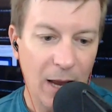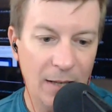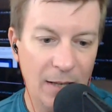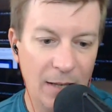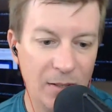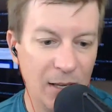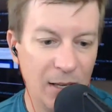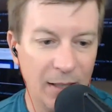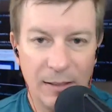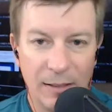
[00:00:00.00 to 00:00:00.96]

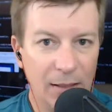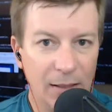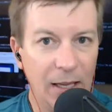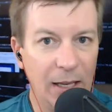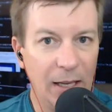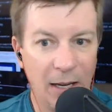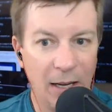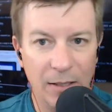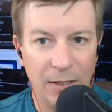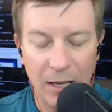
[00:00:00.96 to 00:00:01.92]
sit and
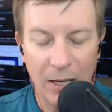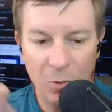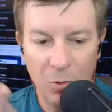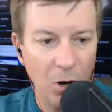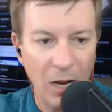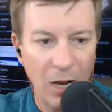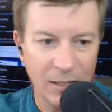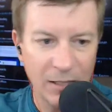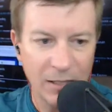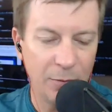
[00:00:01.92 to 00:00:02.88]
I do all kinds
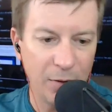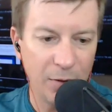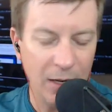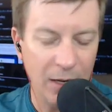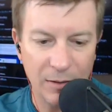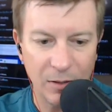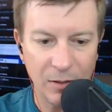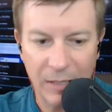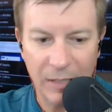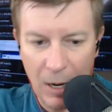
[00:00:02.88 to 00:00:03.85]
of different things on the
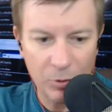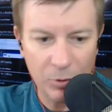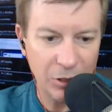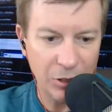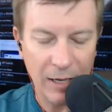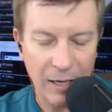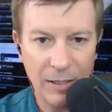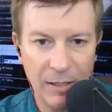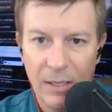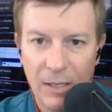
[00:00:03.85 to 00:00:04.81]
couch, and I
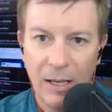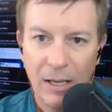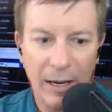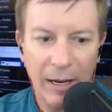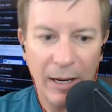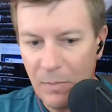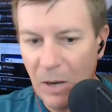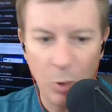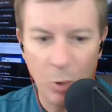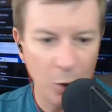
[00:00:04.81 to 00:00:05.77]
hit my
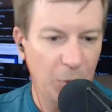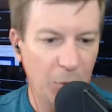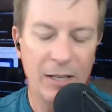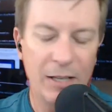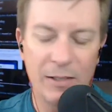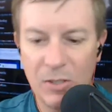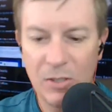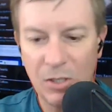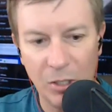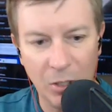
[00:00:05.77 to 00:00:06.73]
WordPress and
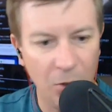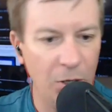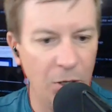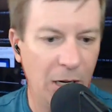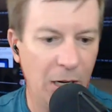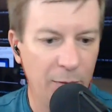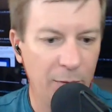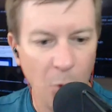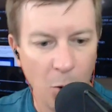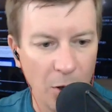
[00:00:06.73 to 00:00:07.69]
security and
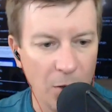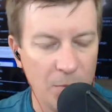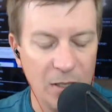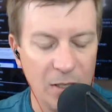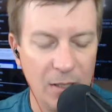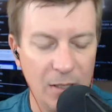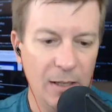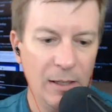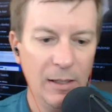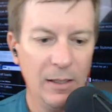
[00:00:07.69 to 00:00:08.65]
forums and
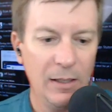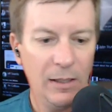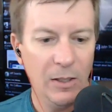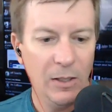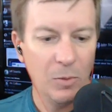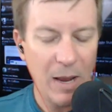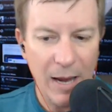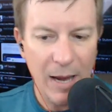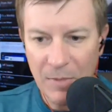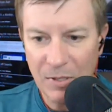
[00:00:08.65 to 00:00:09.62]
my
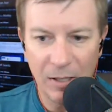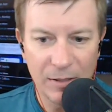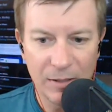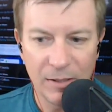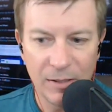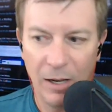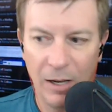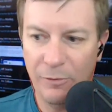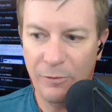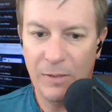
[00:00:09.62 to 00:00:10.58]
Amazon
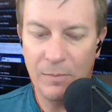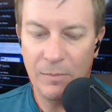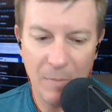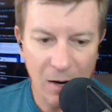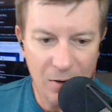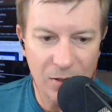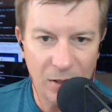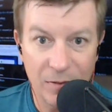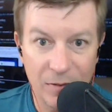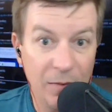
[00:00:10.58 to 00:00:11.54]
stuff and my
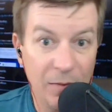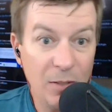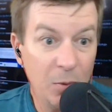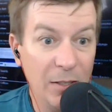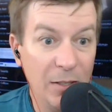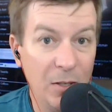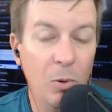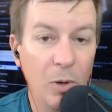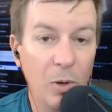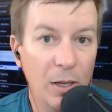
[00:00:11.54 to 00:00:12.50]
Microsoft stuff. That's what I do.
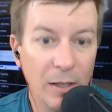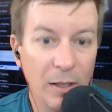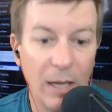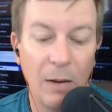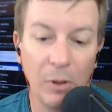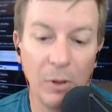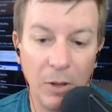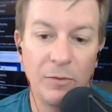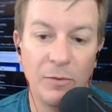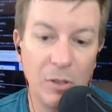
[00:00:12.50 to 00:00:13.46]
And I would
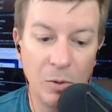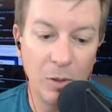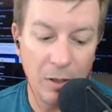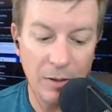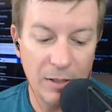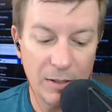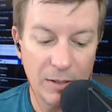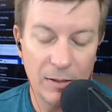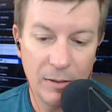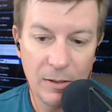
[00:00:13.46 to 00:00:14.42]
love to do it on
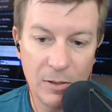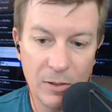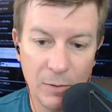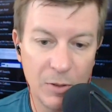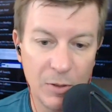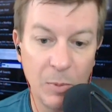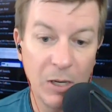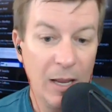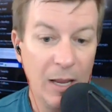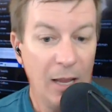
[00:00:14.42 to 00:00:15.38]
this Surface Book.
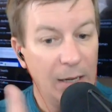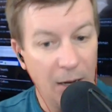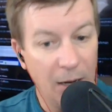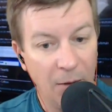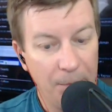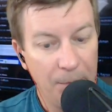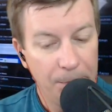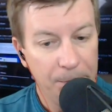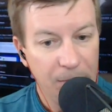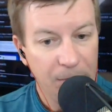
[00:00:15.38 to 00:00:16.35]
Now,
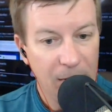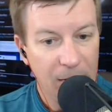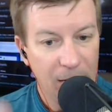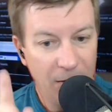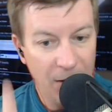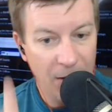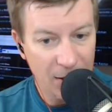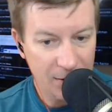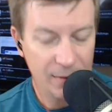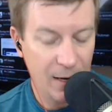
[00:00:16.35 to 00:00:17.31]
this
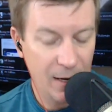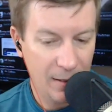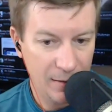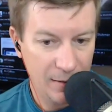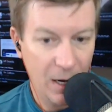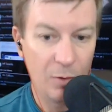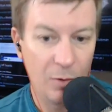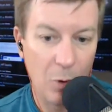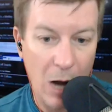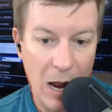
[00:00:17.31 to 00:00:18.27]
says
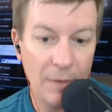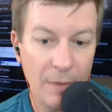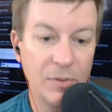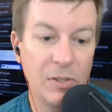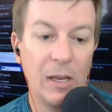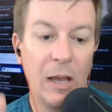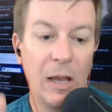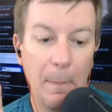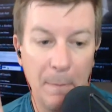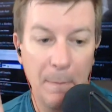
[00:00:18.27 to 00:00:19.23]
arrives
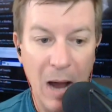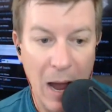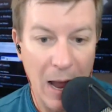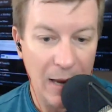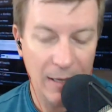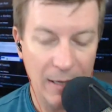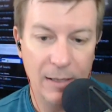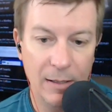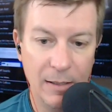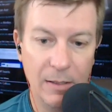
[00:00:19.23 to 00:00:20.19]
by
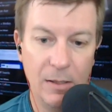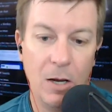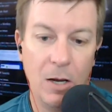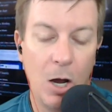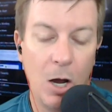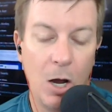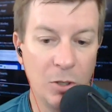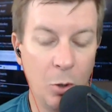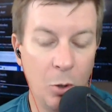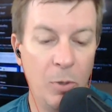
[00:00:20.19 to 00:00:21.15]

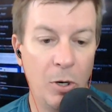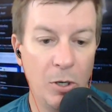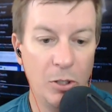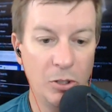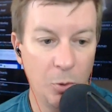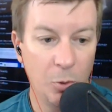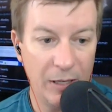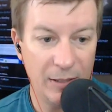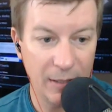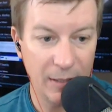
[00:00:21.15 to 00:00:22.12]
October
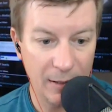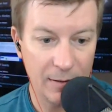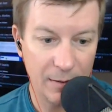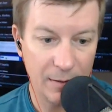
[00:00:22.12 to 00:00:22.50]
26th.